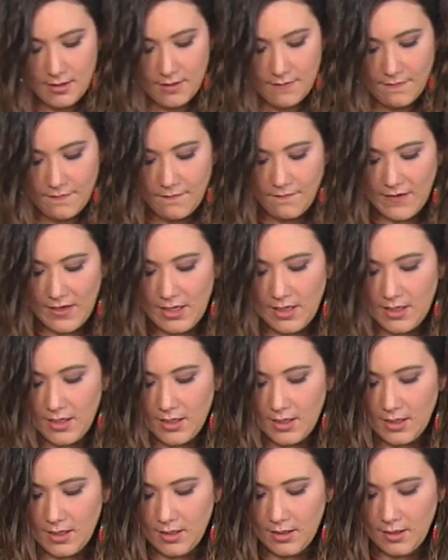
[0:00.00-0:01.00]
the
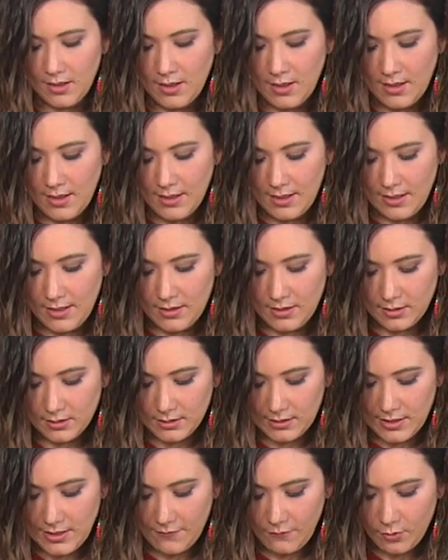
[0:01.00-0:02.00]
veining in the
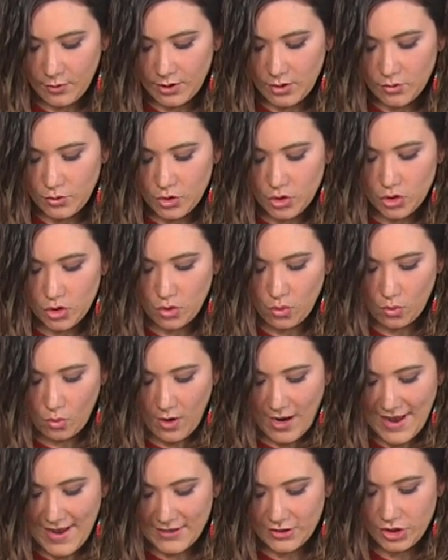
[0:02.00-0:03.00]
leaf when you
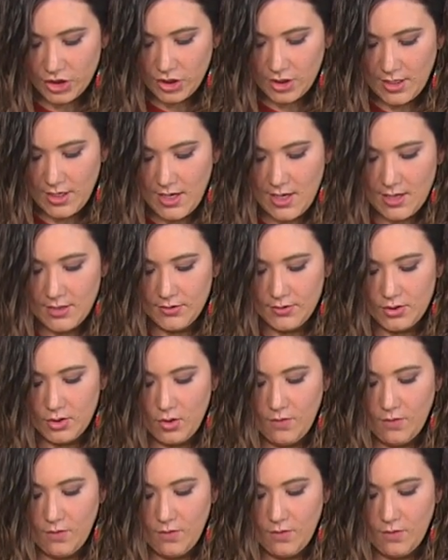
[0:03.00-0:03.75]
scratch in.